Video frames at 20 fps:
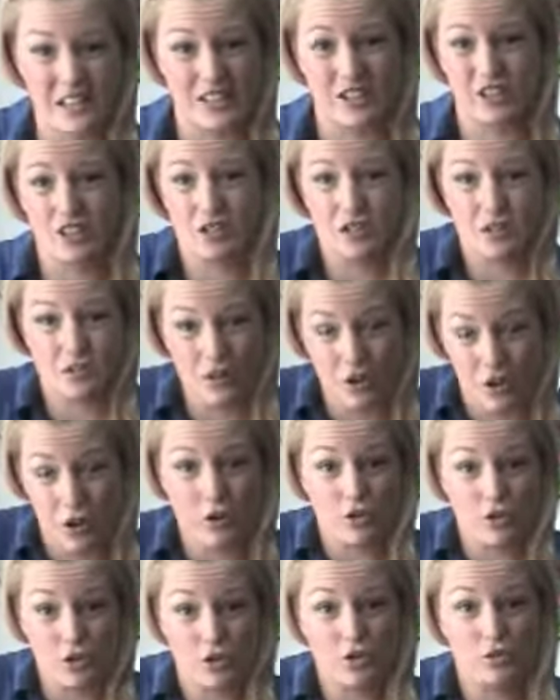just
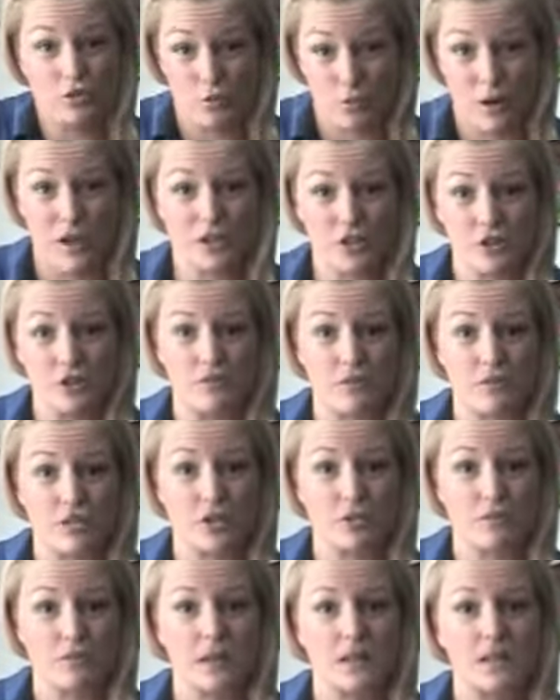cost way too
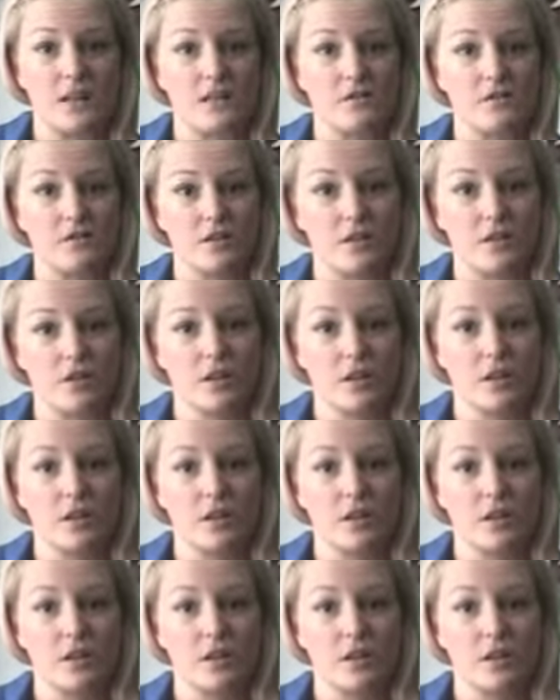much money for